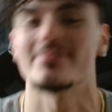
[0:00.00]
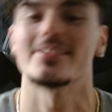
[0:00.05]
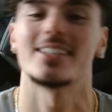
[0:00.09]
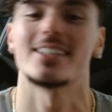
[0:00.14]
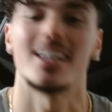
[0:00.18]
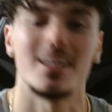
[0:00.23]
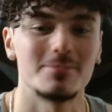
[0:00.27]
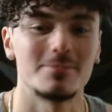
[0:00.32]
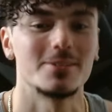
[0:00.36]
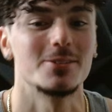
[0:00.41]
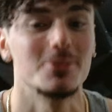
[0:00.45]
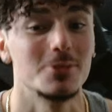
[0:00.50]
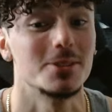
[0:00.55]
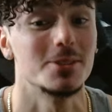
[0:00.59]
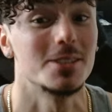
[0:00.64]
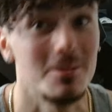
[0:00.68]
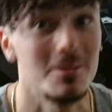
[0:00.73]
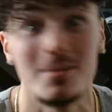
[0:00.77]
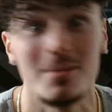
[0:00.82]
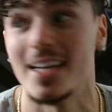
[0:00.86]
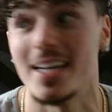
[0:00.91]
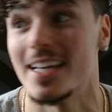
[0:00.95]
I'm choosing
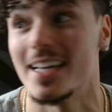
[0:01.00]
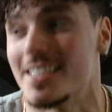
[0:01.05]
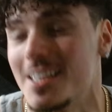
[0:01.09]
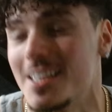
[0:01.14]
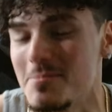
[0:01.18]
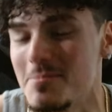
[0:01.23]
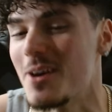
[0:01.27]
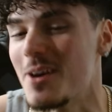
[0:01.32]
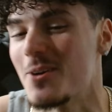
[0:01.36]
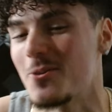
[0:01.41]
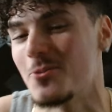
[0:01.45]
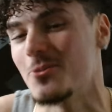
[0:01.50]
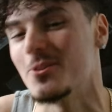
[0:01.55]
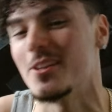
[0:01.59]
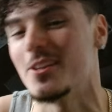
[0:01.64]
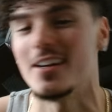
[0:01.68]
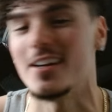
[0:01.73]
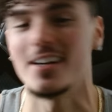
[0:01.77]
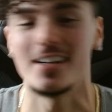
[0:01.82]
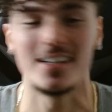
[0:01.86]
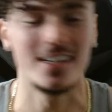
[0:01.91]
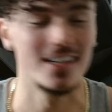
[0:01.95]
the bands. I'm not gonna
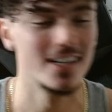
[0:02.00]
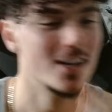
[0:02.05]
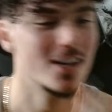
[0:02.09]
lie.